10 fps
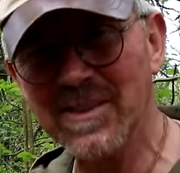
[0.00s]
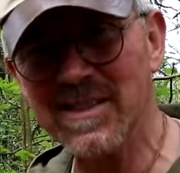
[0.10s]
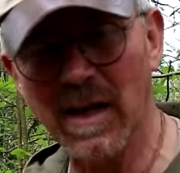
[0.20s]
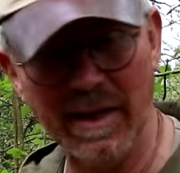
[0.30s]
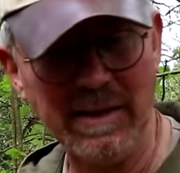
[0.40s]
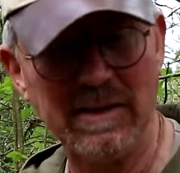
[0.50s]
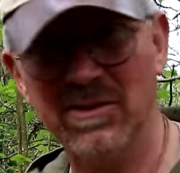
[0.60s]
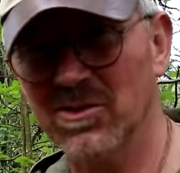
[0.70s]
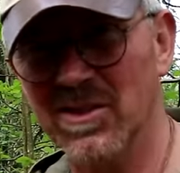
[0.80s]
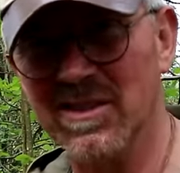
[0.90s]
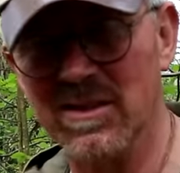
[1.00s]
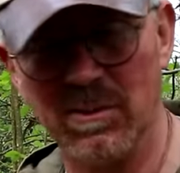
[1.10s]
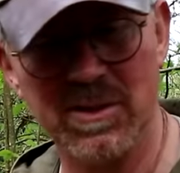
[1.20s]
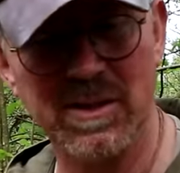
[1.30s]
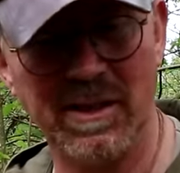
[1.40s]
to say, not just because I
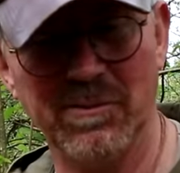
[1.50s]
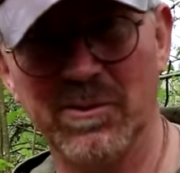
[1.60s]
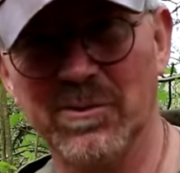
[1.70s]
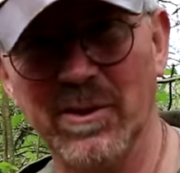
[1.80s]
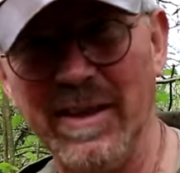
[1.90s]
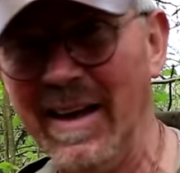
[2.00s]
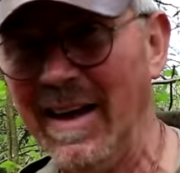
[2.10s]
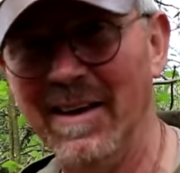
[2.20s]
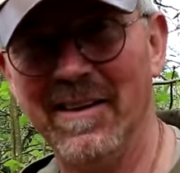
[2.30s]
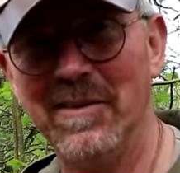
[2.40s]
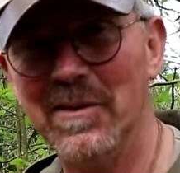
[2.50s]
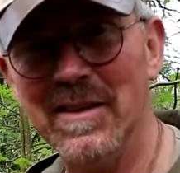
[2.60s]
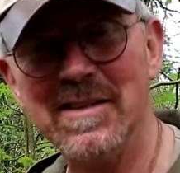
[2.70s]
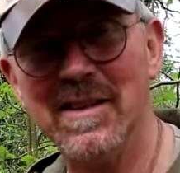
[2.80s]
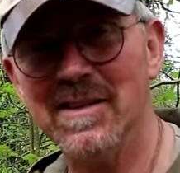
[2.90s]
was sent it for free,
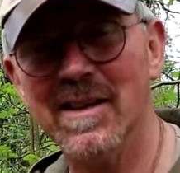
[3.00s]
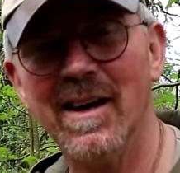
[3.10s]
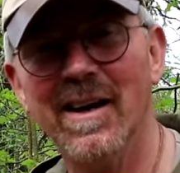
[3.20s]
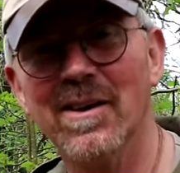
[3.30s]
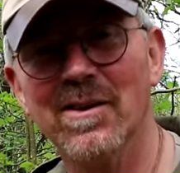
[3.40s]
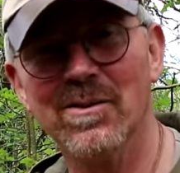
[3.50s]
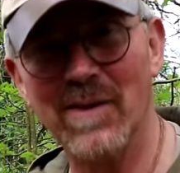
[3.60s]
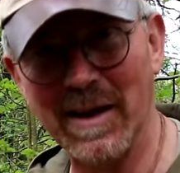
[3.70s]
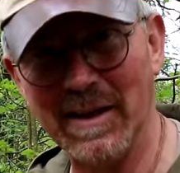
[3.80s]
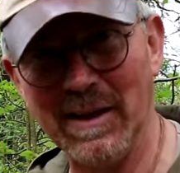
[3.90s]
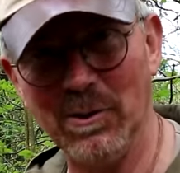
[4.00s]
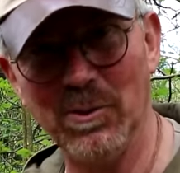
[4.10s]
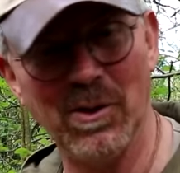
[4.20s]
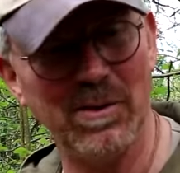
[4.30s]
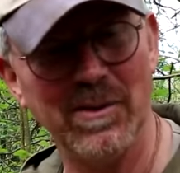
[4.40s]
this is a cracking little
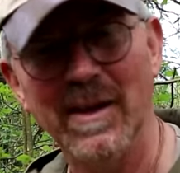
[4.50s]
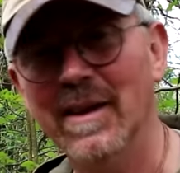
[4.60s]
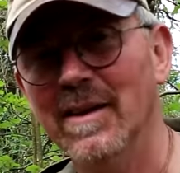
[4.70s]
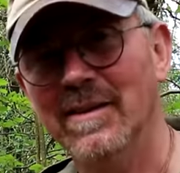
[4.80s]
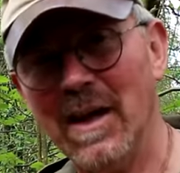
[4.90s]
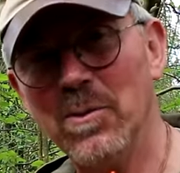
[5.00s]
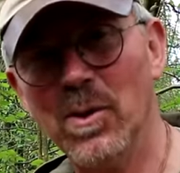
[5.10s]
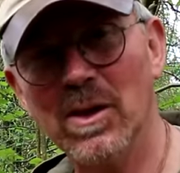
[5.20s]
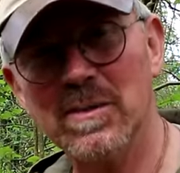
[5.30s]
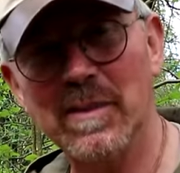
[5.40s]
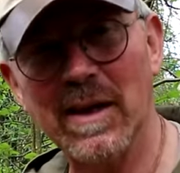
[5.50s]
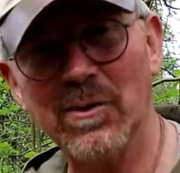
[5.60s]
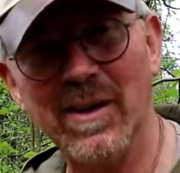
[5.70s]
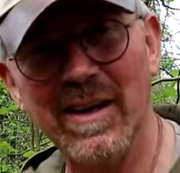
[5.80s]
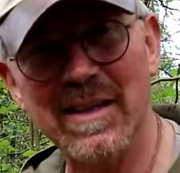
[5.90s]
knife. Now the work's been done
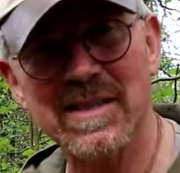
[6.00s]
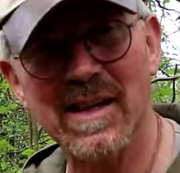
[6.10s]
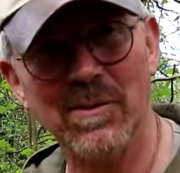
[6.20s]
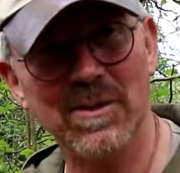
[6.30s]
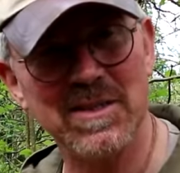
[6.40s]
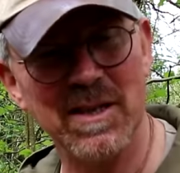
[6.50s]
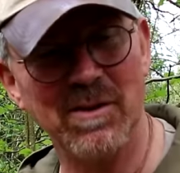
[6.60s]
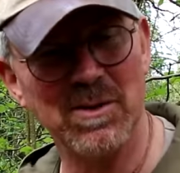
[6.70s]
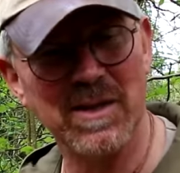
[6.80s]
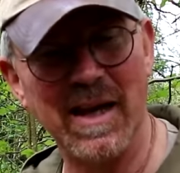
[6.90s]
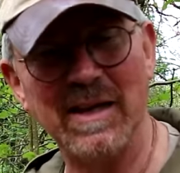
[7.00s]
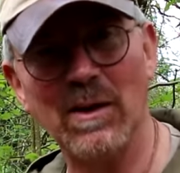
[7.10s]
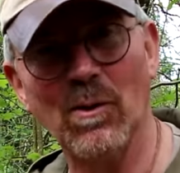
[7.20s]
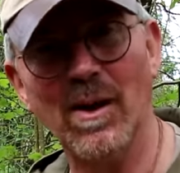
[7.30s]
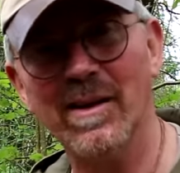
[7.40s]
on it, and it's up with a zero Scandi
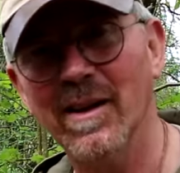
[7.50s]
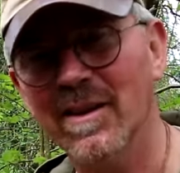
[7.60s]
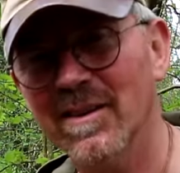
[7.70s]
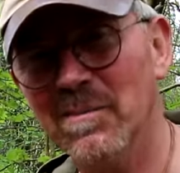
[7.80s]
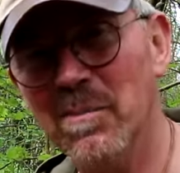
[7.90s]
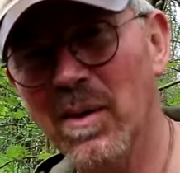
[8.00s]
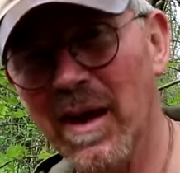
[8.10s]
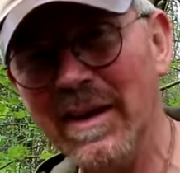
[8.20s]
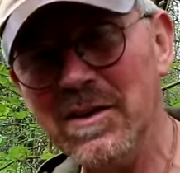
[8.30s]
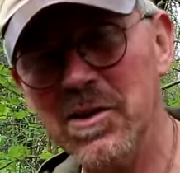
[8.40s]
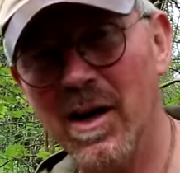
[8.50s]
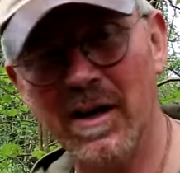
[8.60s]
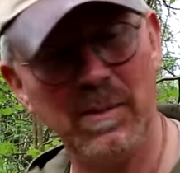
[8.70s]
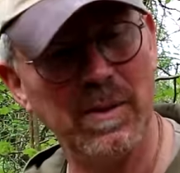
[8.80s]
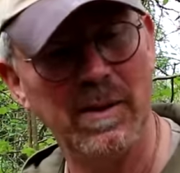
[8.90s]
grind. The blade
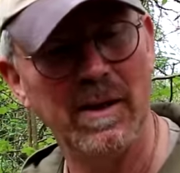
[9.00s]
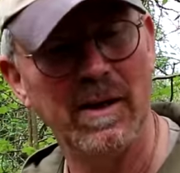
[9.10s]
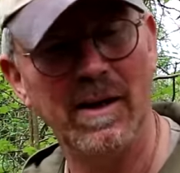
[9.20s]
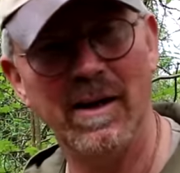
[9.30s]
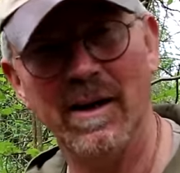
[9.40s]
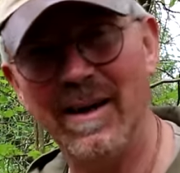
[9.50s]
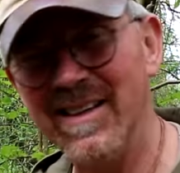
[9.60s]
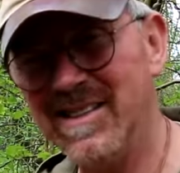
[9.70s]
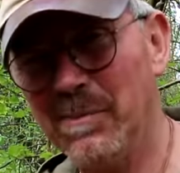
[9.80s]
shape and its